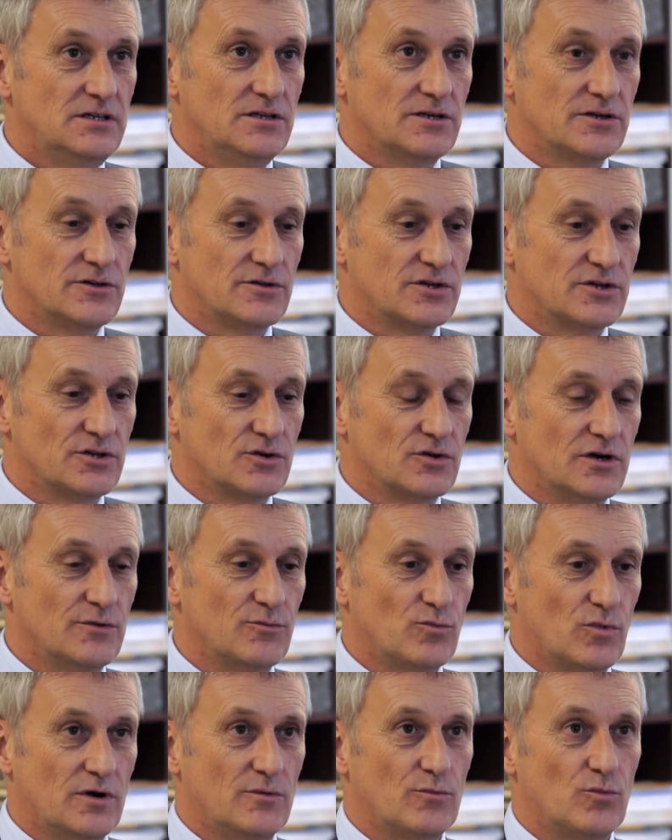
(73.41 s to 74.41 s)
in that
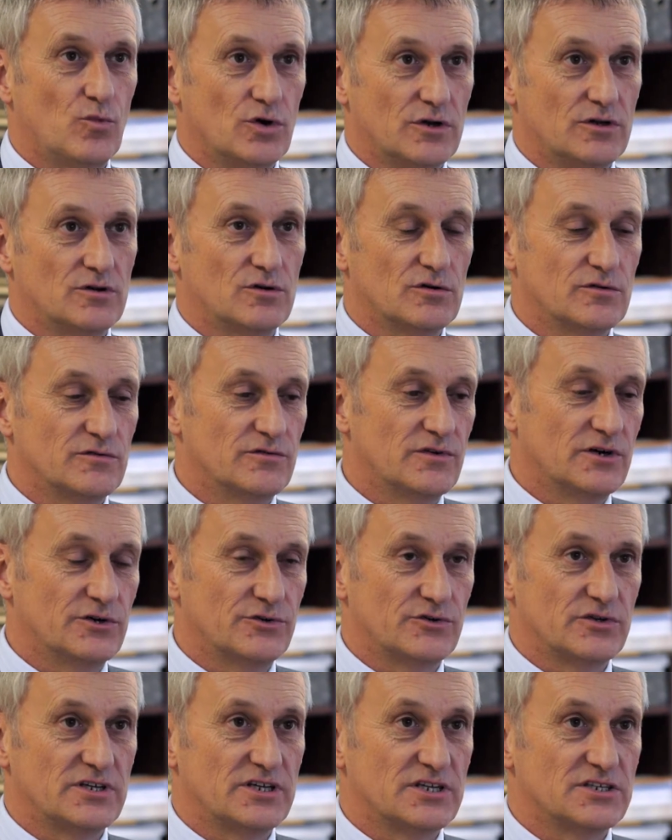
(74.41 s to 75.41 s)
I'm one of
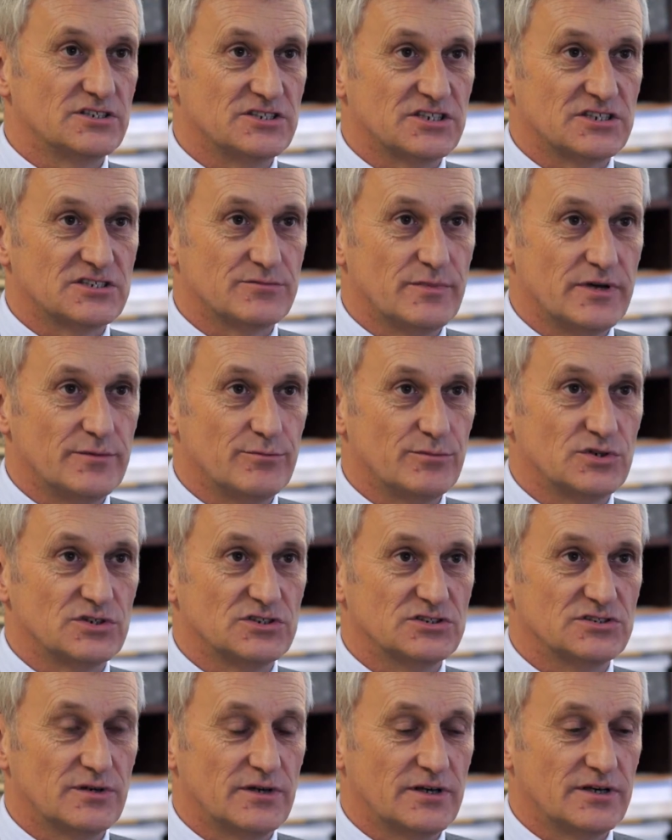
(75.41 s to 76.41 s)
186
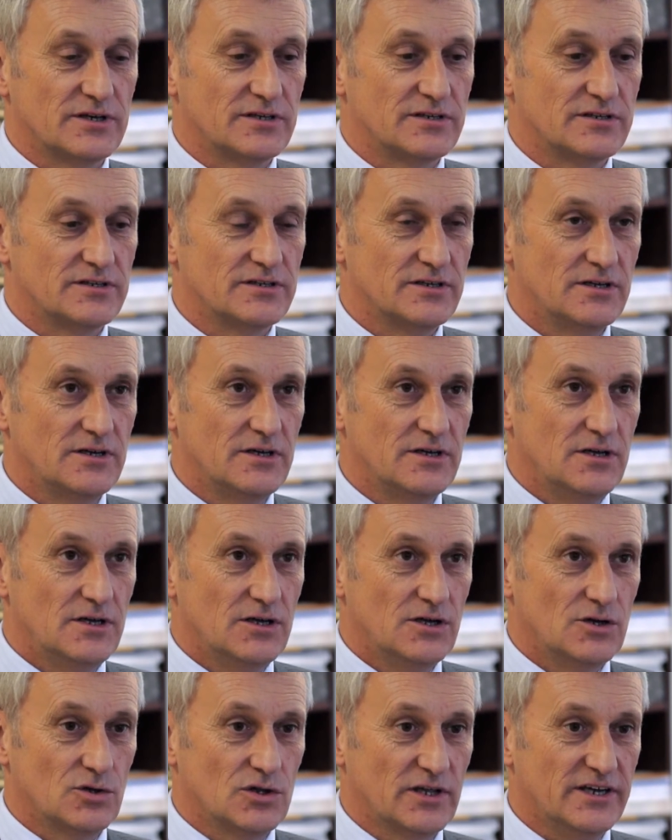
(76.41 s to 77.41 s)
members, and
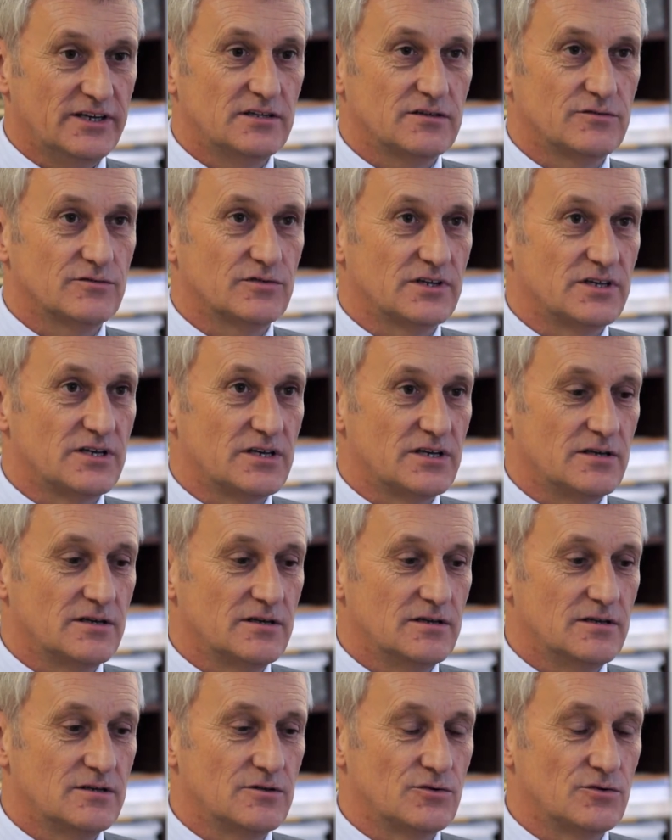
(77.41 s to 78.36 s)
collectively,